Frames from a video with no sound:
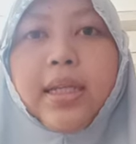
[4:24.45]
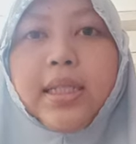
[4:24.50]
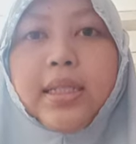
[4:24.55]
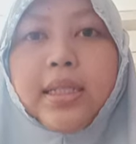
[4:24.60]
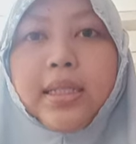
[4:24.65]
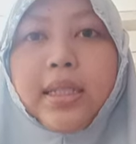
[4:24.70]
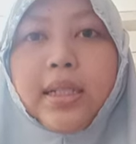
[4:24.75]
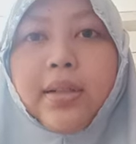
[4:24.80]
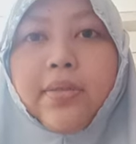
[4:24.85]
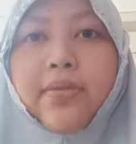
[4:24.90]

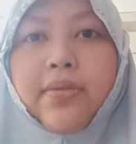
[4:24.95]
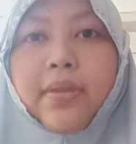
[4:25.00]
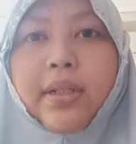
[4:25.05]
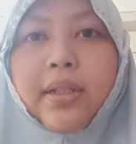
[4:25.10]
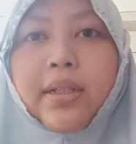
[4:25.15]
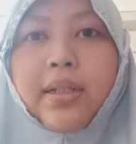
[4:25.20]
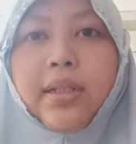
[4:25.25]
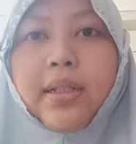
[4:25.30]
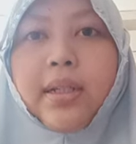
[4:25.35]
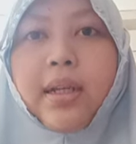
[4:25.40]

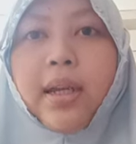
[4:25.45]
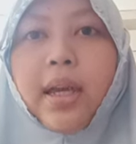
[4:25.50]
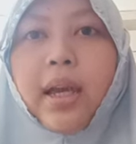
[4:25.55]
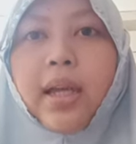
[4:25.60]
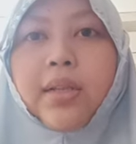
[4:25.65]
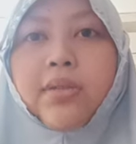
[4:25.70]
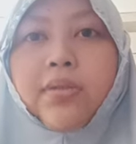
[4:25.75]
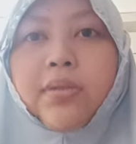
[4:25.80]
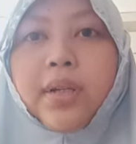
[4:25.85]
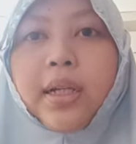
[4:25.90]
silver,
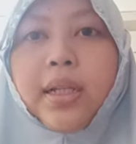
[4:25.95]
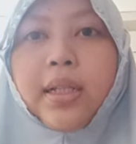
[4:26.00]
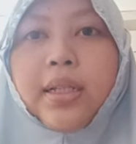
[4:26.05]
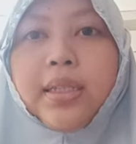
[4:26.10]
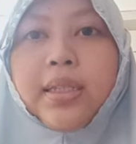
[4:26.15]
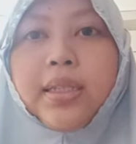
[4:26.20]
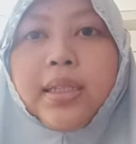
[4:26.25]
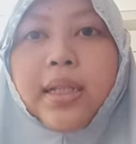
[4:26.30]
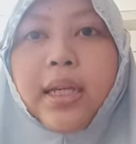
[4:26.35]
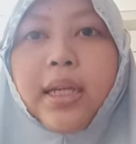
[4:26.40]
and real
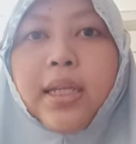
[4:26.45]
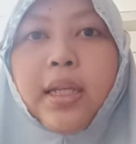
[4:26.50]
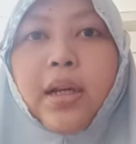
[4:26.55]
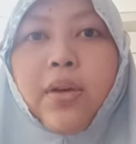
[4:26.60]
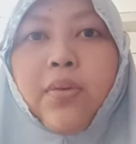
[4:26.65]
estate,